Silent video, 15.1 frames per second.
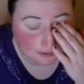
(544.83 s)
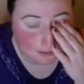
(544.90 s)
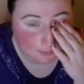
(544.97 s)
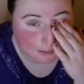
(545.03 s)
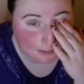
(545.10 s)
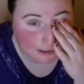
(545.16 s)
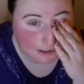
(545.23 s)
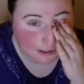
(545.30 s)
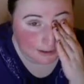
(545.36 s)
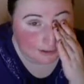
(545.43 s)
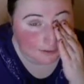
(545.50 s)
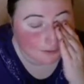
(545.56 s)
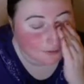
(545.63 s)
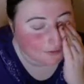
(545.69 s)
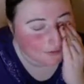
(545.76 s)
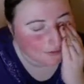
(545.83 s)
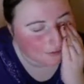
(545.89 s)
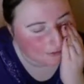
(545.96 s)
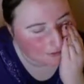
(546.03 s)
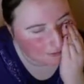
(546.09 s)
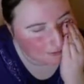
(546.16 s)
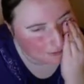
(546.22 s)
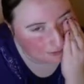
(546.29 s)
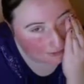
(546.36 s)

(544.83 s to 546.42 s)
Is it weekend or is it still